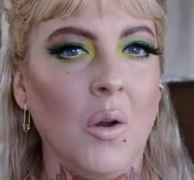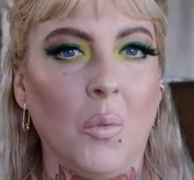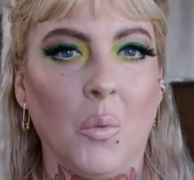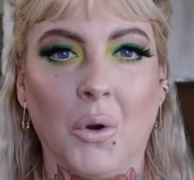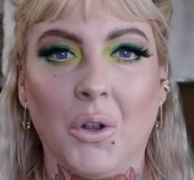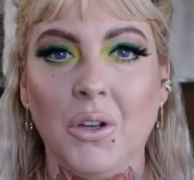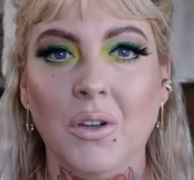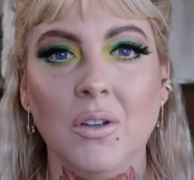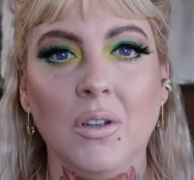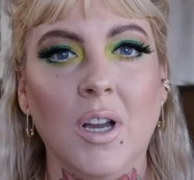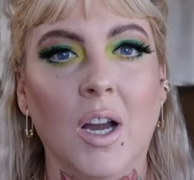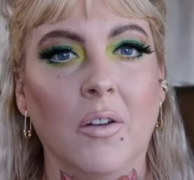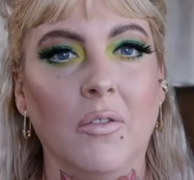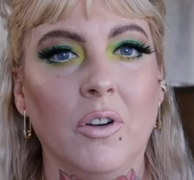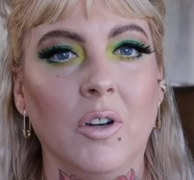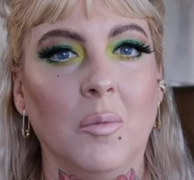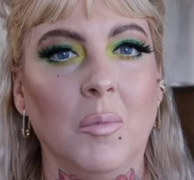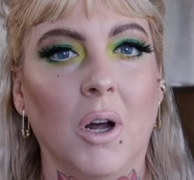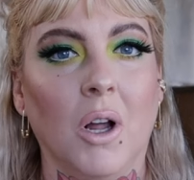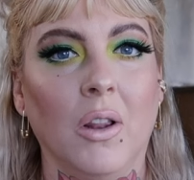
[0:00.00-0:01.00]
We're going to
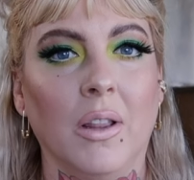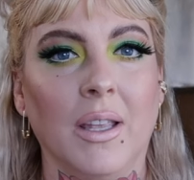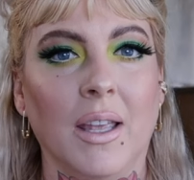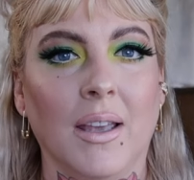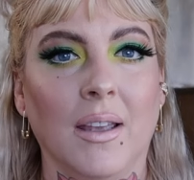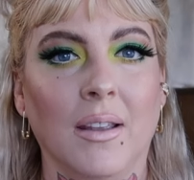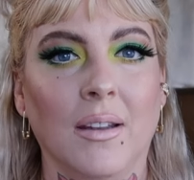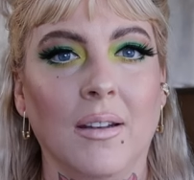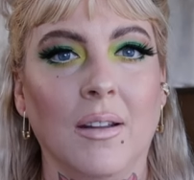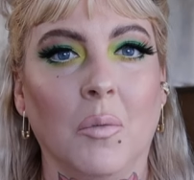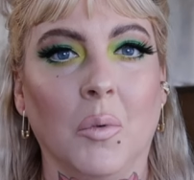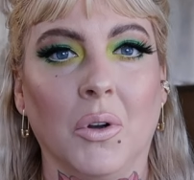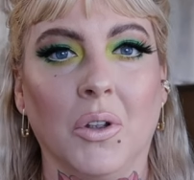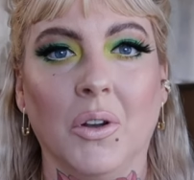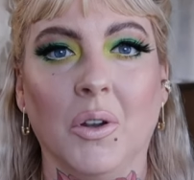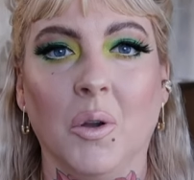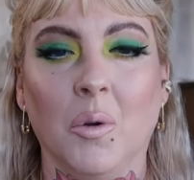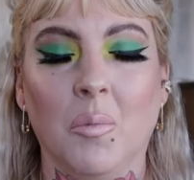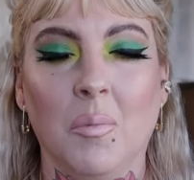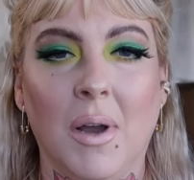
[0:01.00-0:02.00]
cover them all again. We're
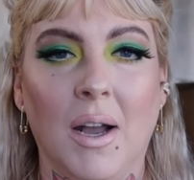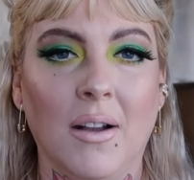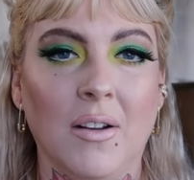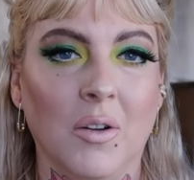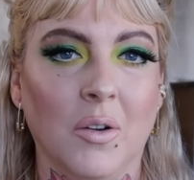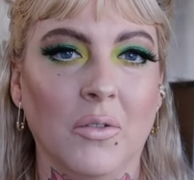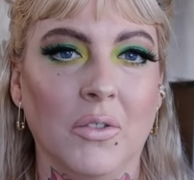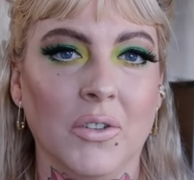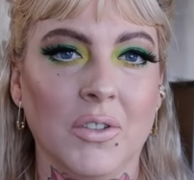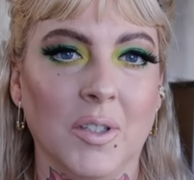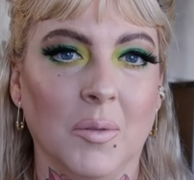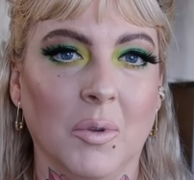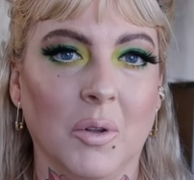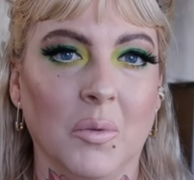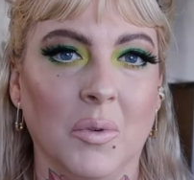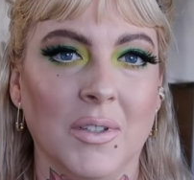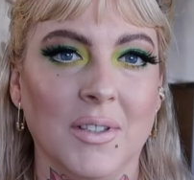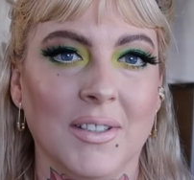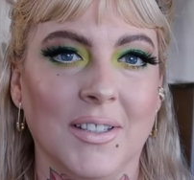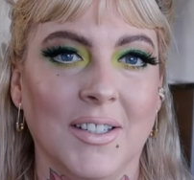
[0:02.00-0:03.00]
going to go back over some of the
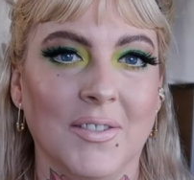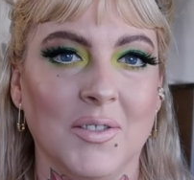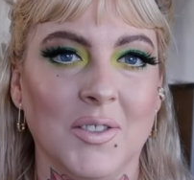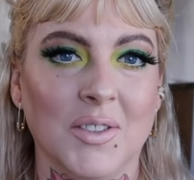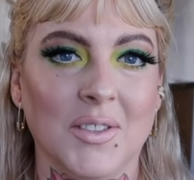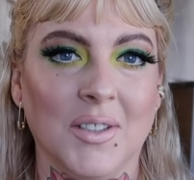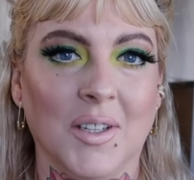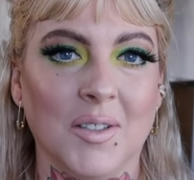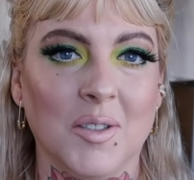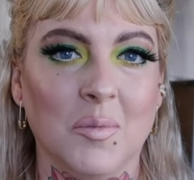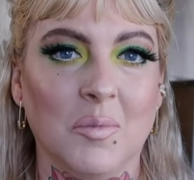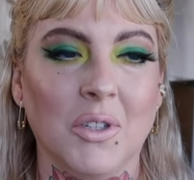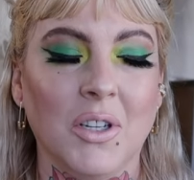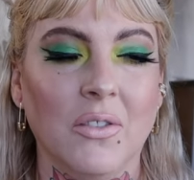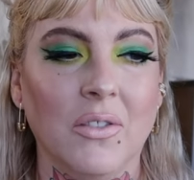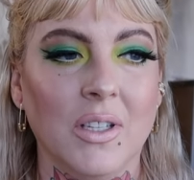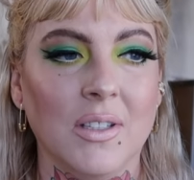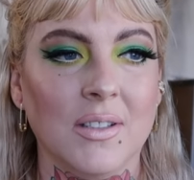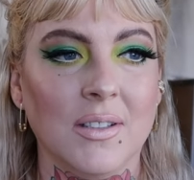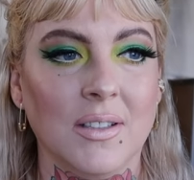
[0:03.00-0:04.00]
ones that I've discussed
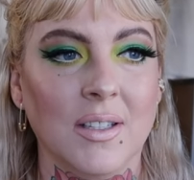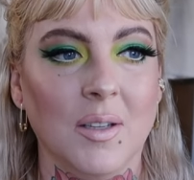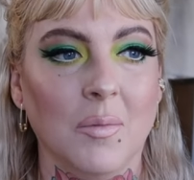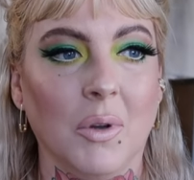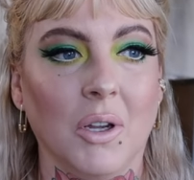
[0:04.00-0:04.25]
previously,